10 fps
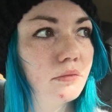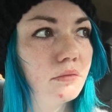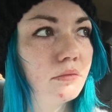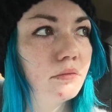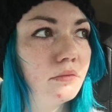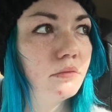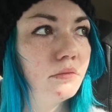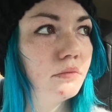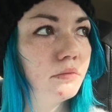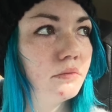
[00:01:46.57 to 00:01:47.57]

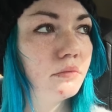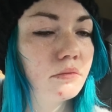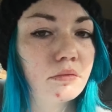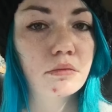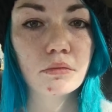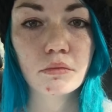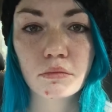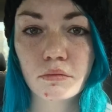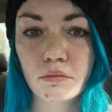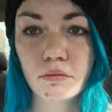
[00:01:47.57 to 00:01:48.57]

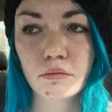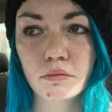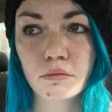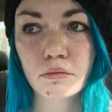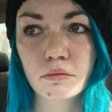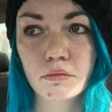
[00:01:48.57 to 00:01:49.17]
(silence)